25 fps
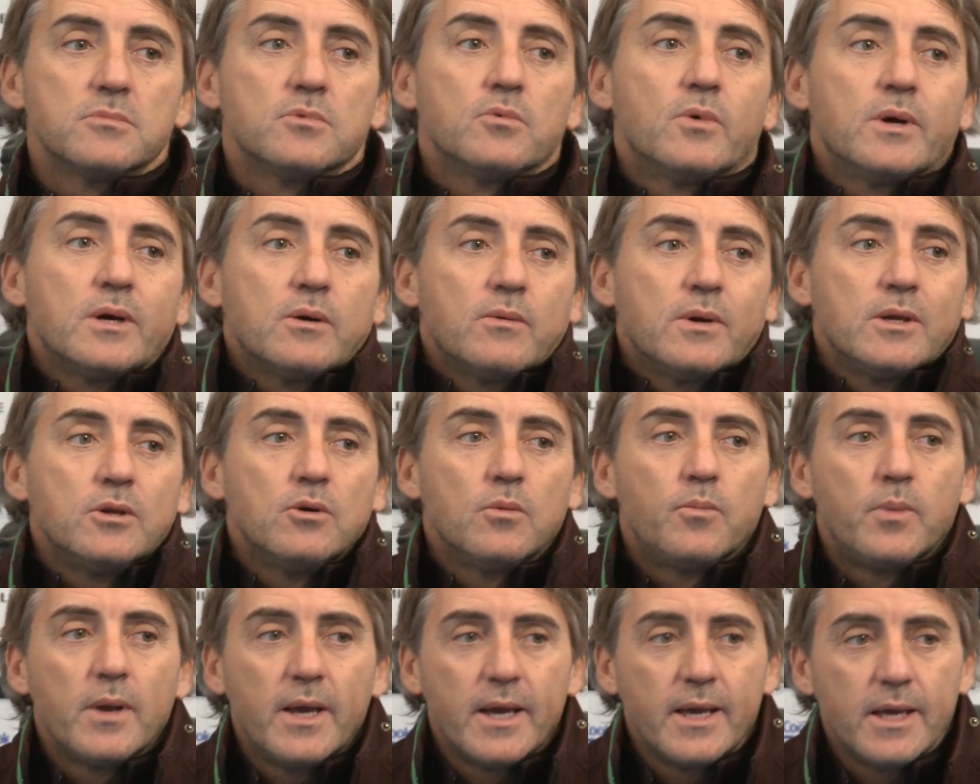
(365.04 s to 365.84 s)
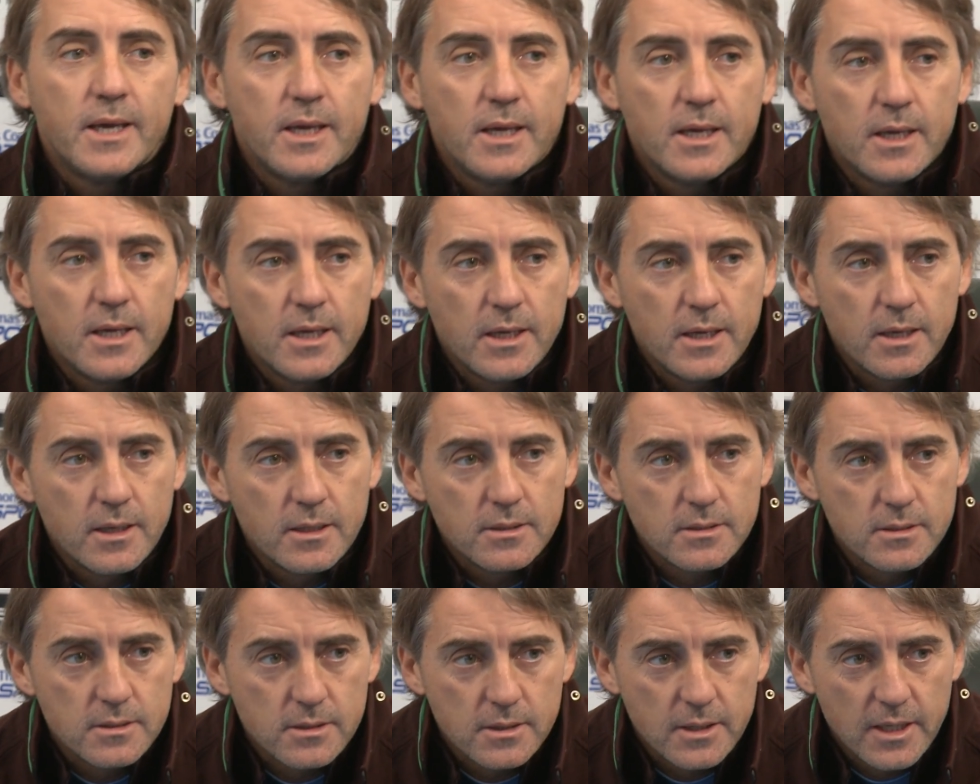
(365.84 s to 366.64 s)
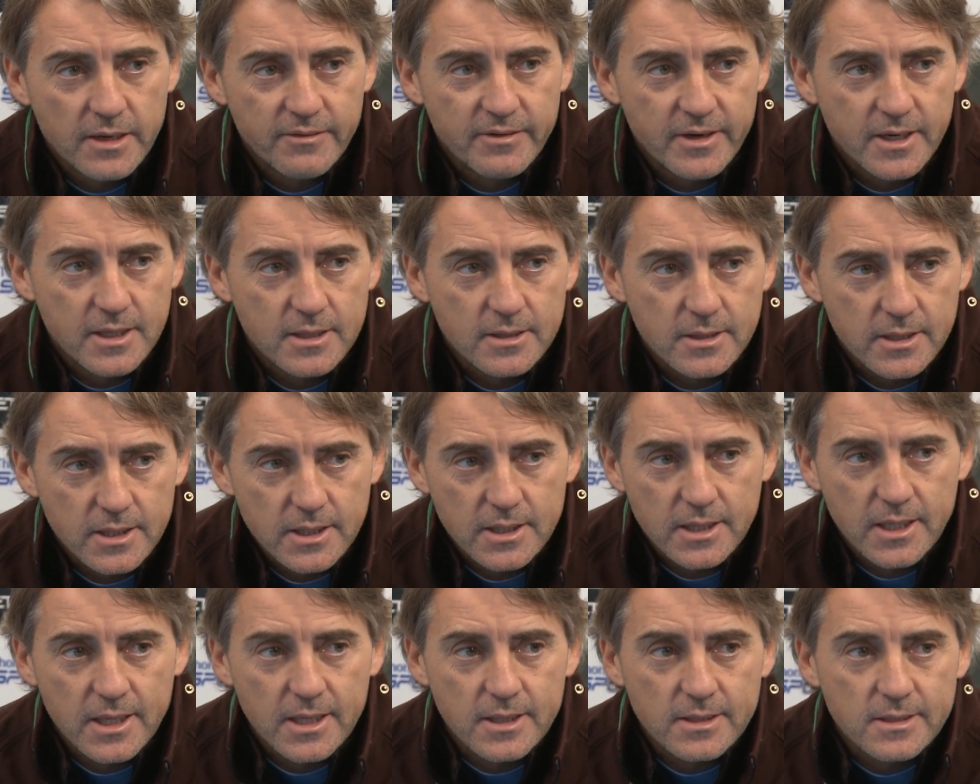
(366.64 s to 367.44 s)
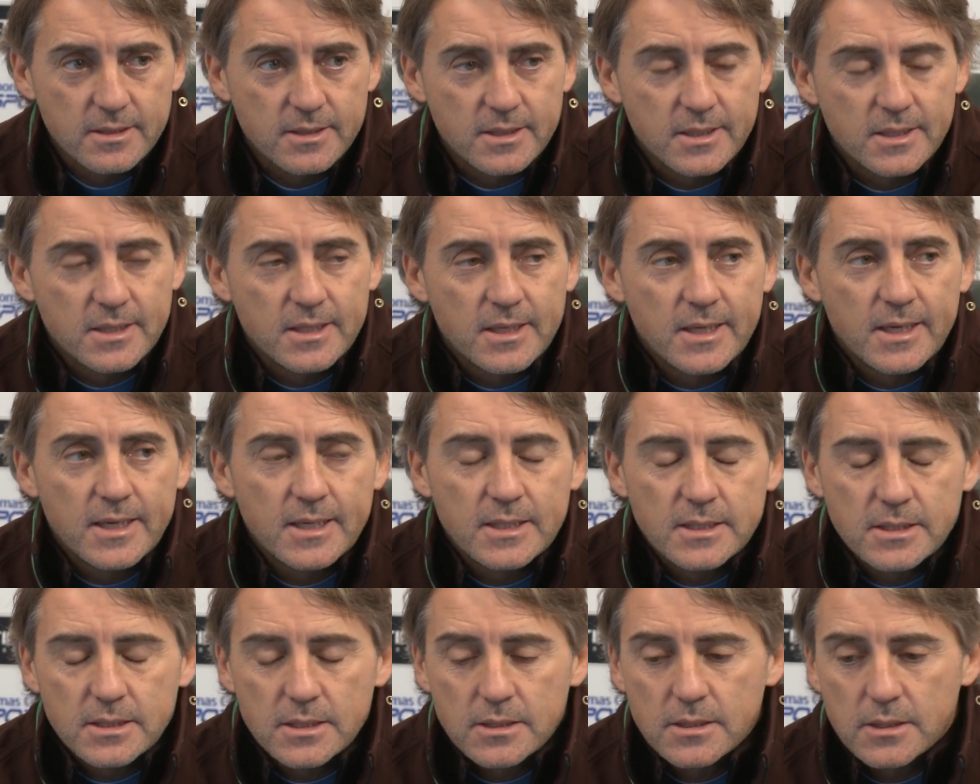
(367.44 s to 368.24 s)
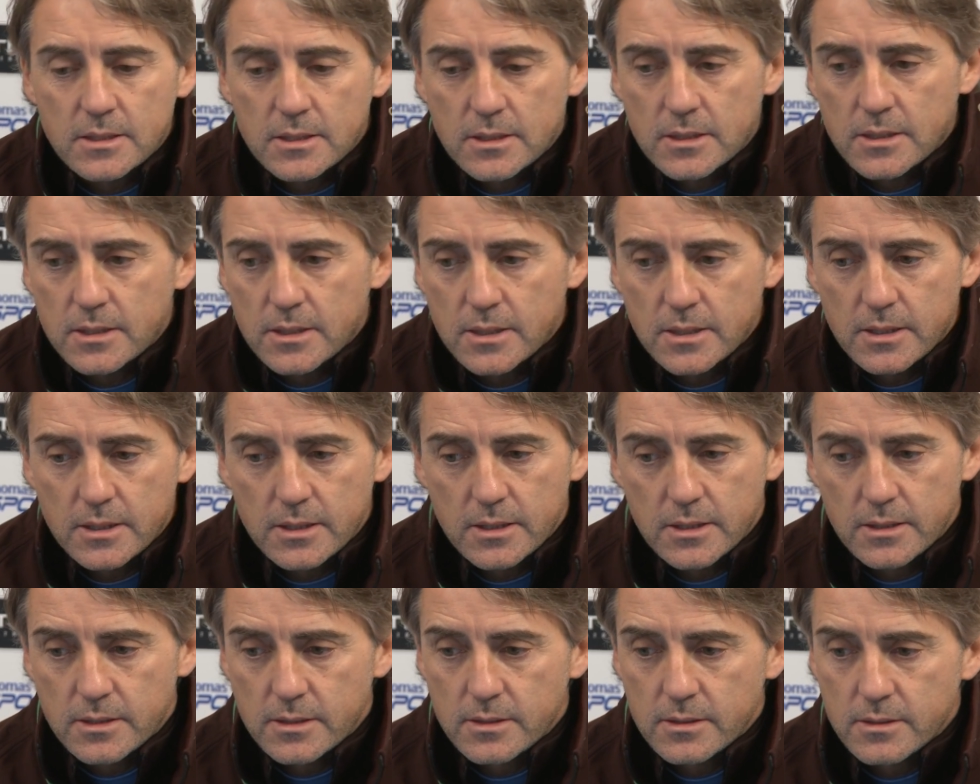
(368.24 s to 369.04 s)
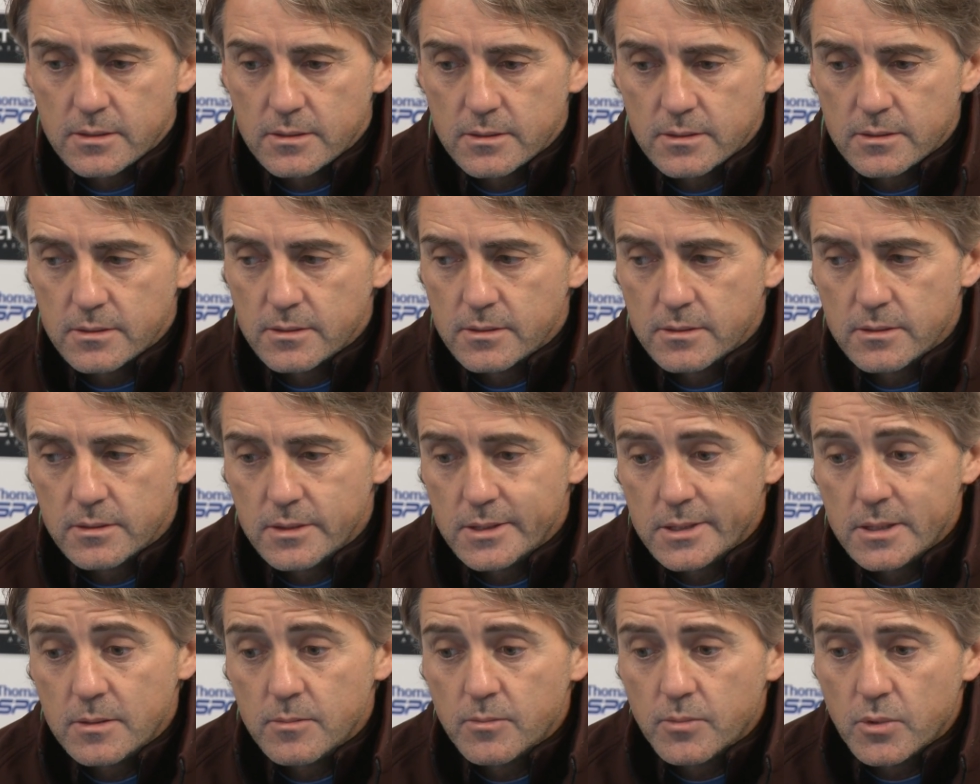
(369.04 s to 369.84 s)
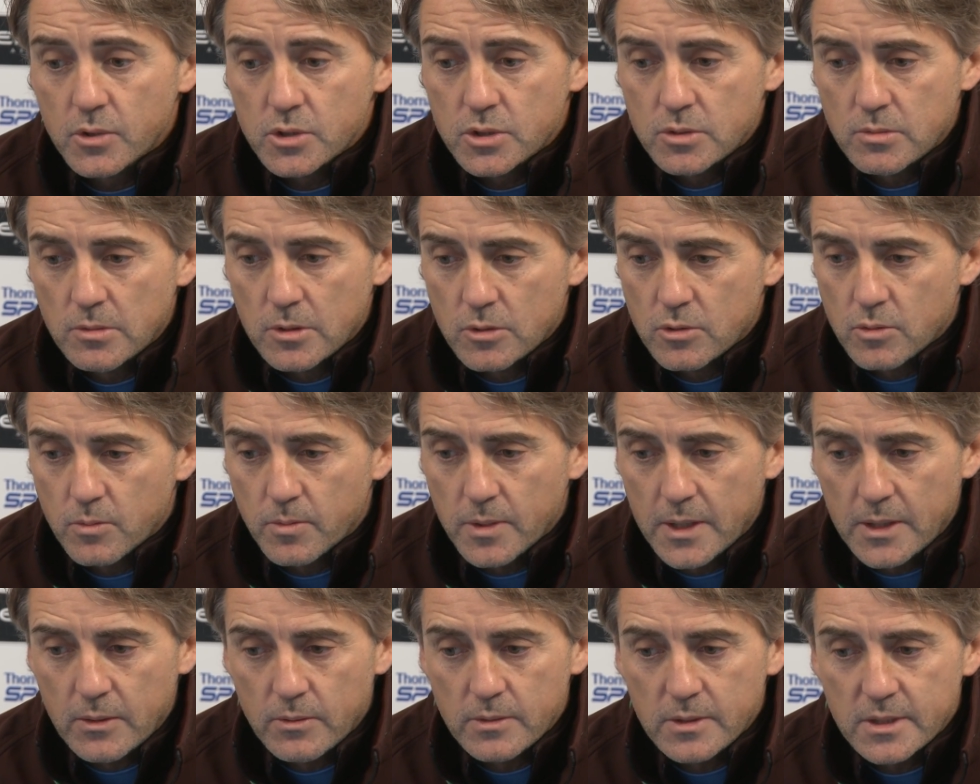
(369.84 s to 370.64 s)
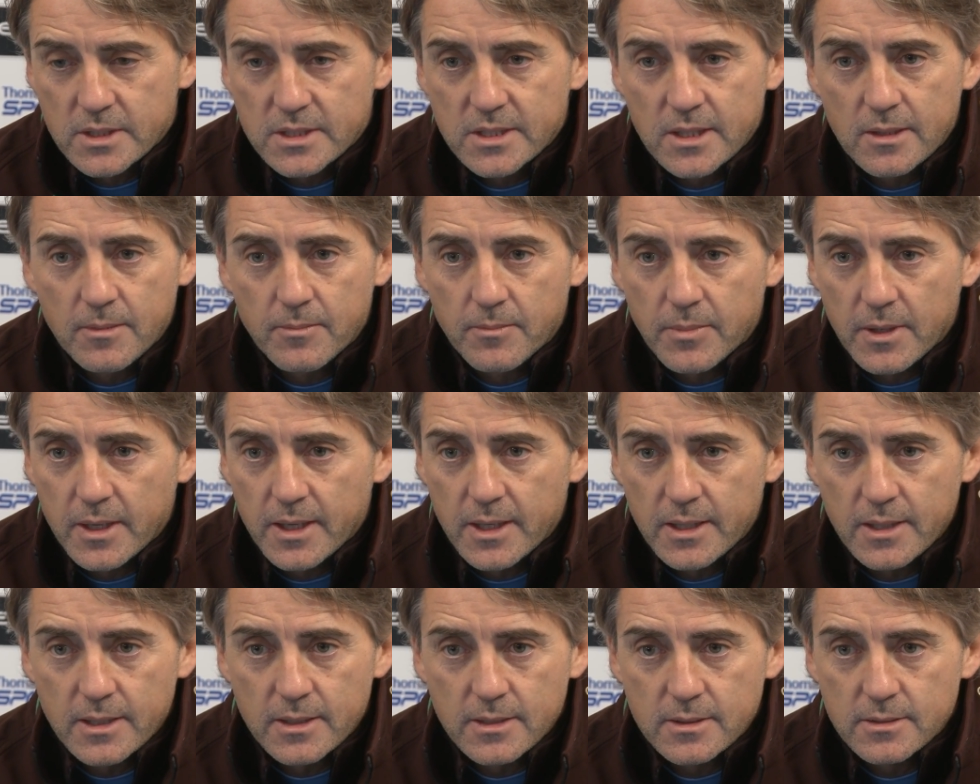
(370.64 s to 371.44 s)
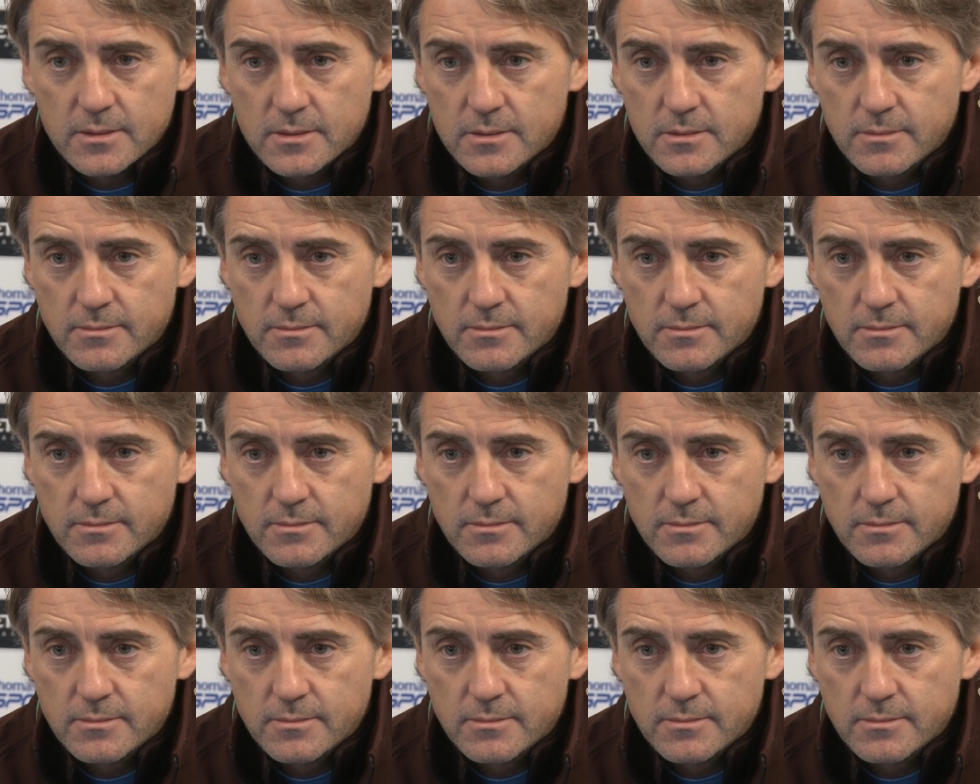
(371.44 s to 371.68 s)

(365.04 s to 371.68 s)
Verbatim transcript: when, when you play every three, three days, uh, it's impossible to play with the same player,